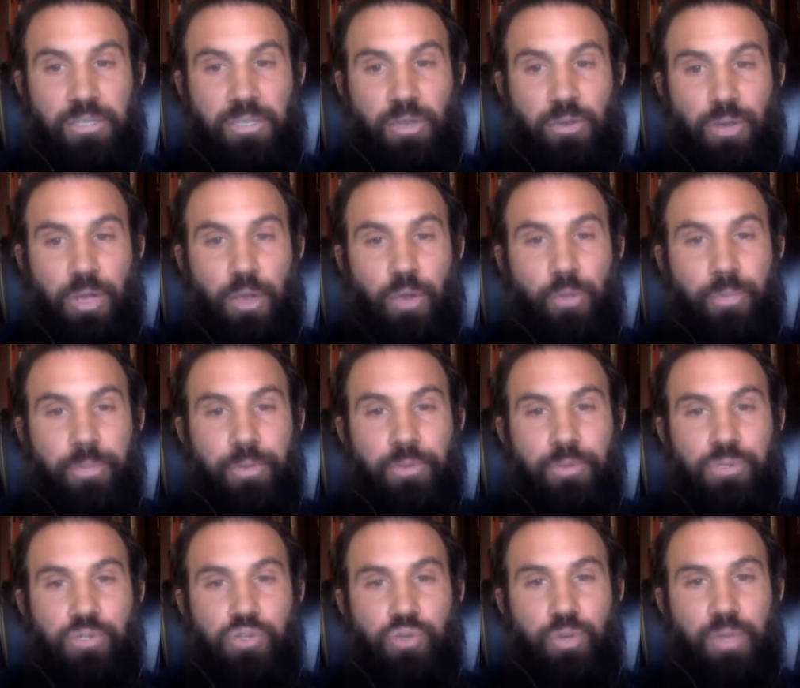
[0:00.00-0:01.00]
So I hope
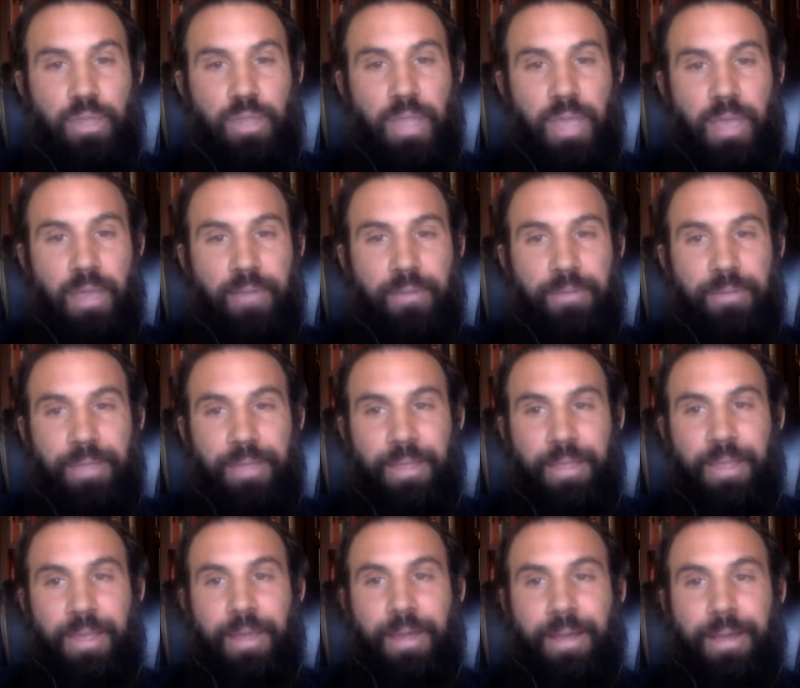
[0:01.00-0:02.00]
you enjoyed that.
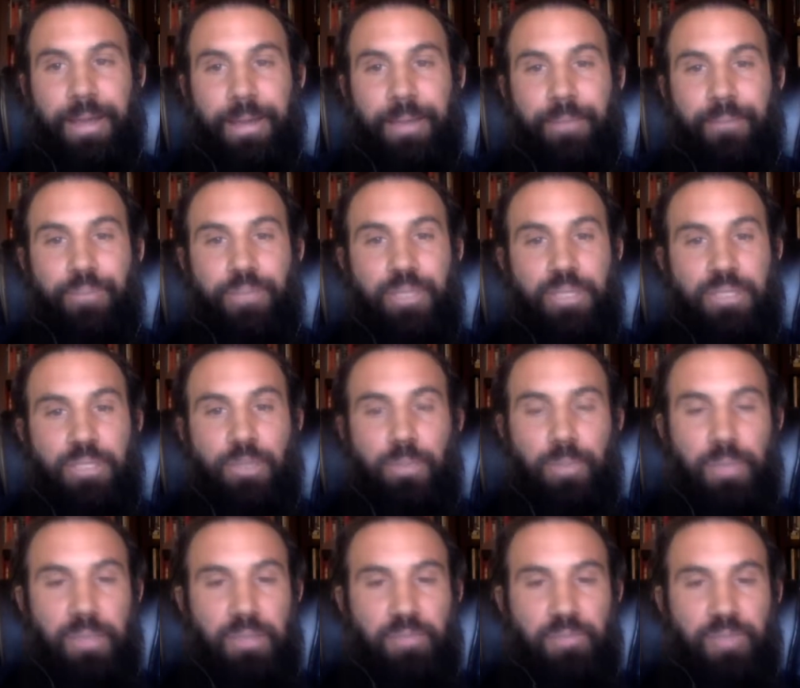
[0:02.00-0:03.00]
Um, please
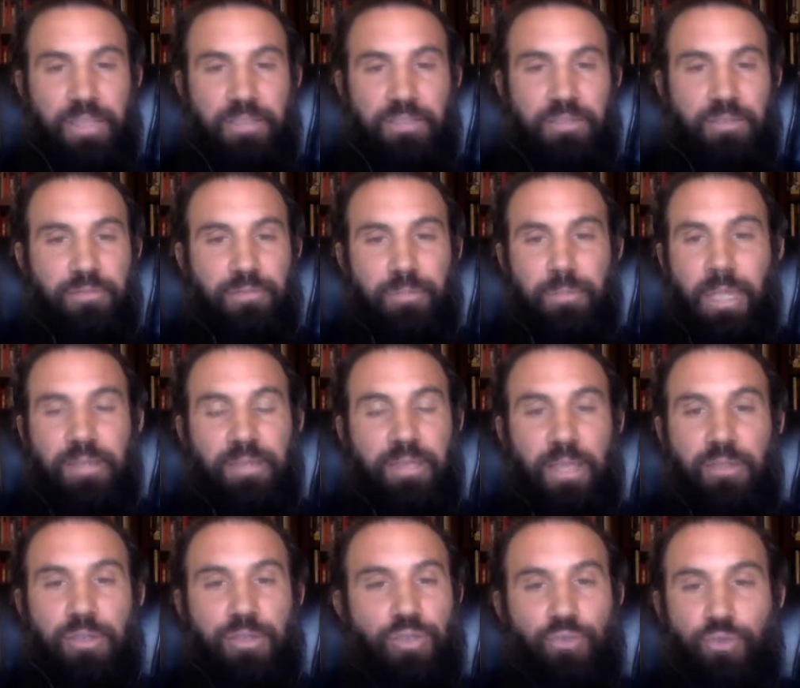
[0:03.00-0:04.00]
don't be defensive. I'm not
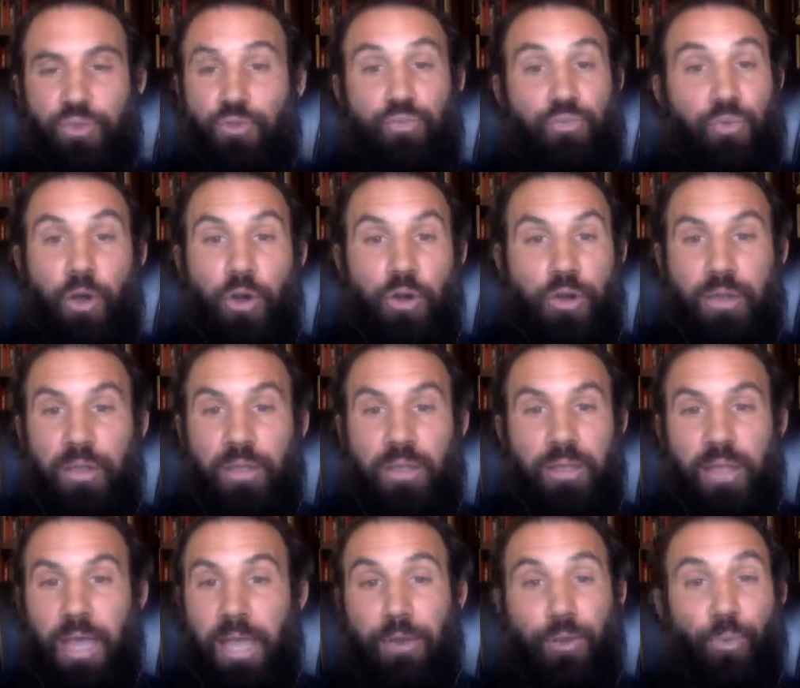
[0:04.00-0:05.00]
telling you you're wrong.
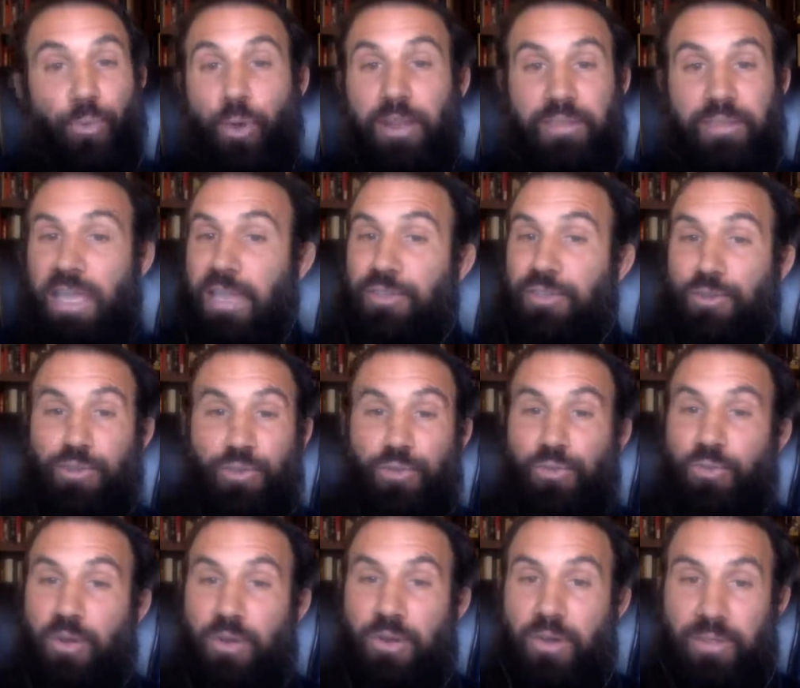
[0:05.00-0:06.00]
I don't want to tell you
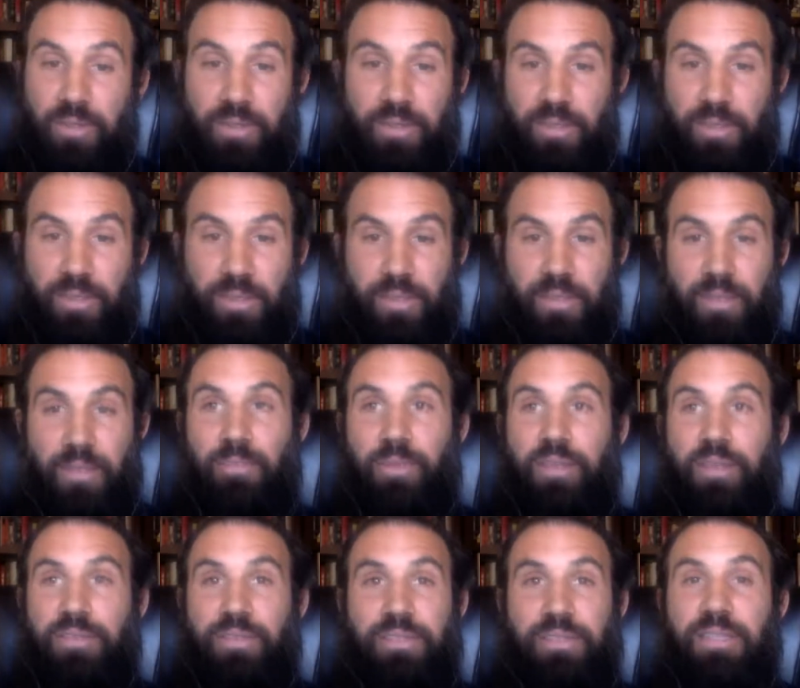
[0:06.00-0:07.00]
you're wrong
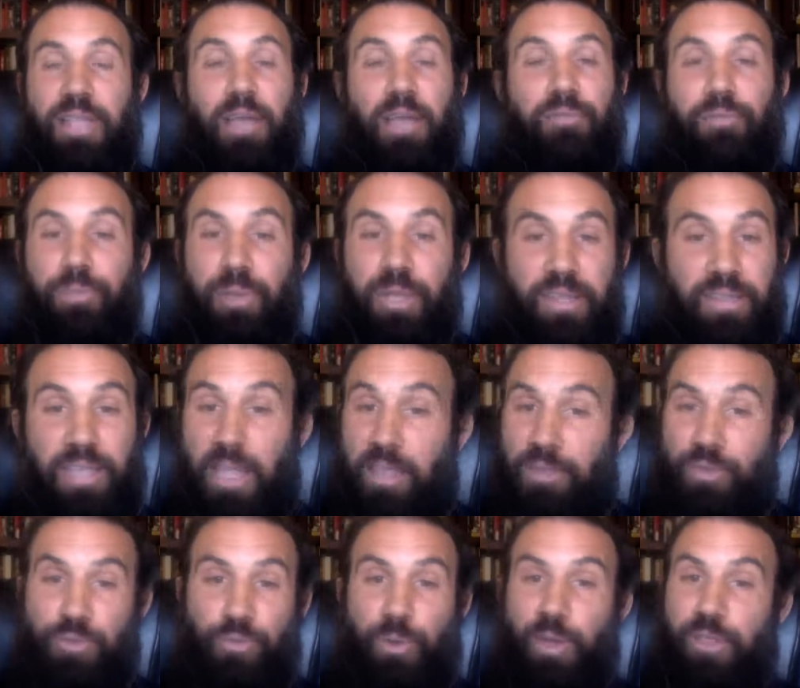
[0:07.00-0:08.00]
because it's not for me to
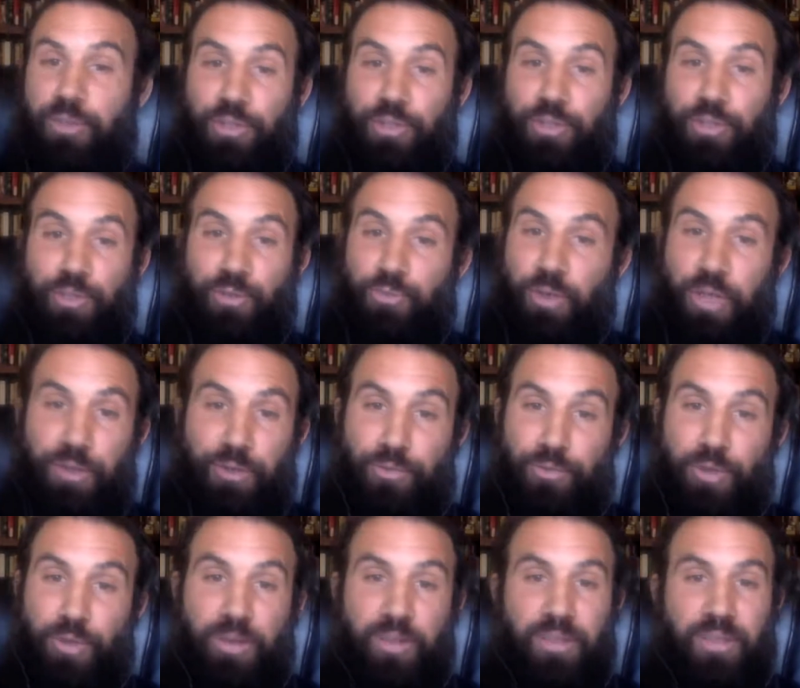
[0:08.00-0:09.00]
tell you whether you're right or
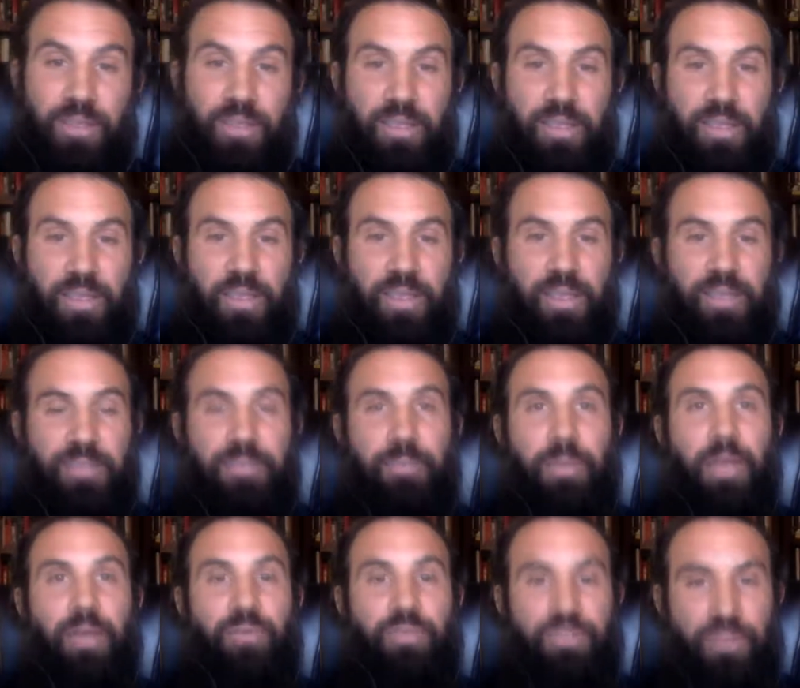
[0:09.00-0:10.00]
wrong. It's
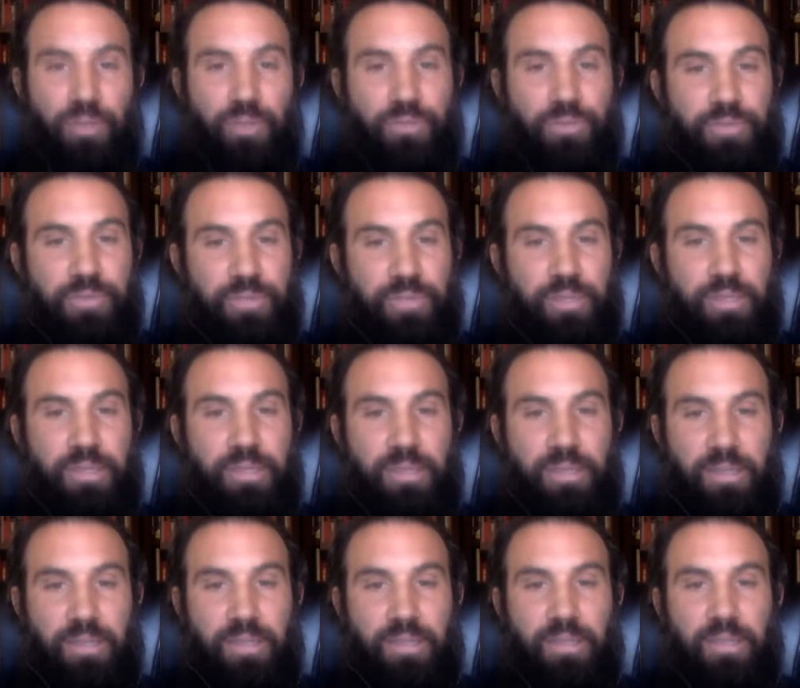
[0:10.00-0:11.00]
about results.
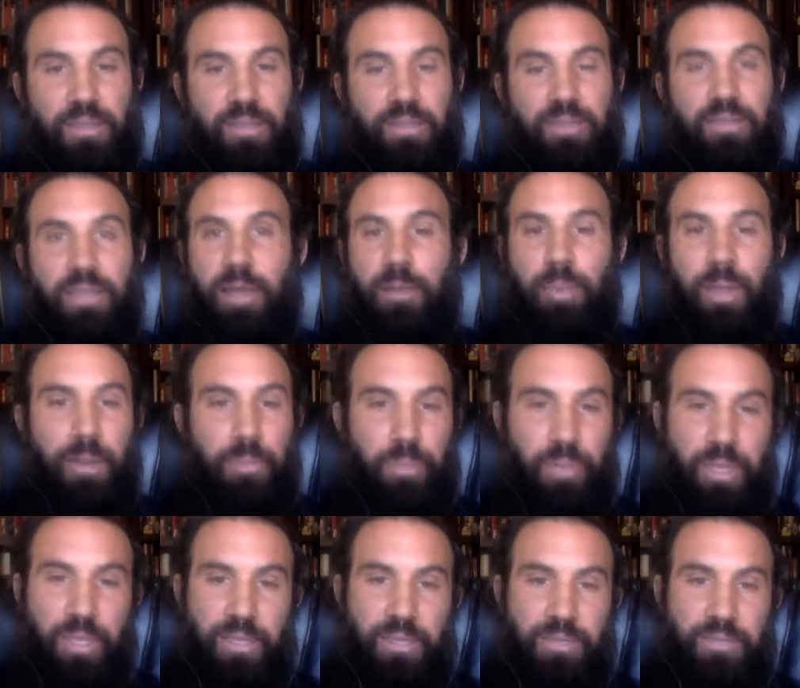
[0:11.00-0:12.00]
It's not about
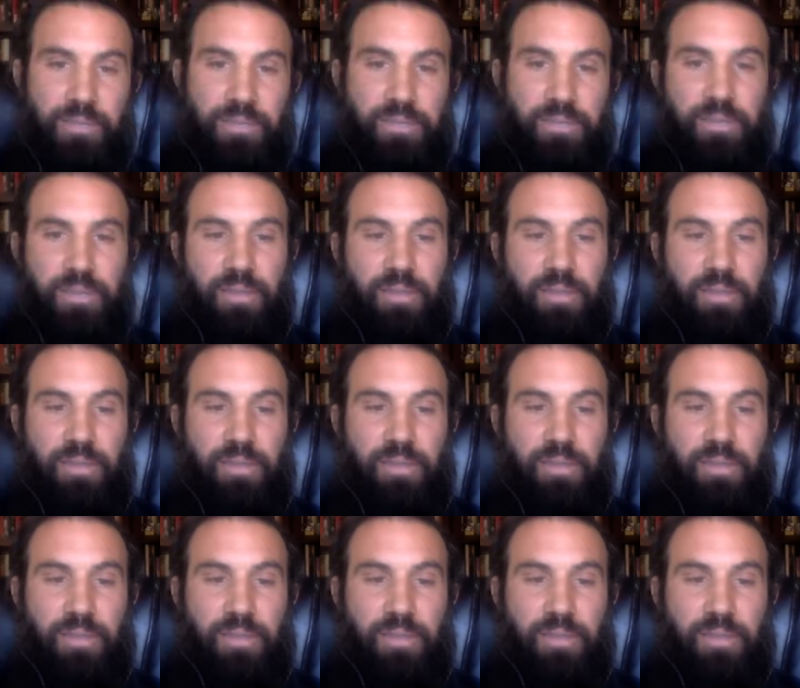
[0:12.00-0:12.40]
opinions.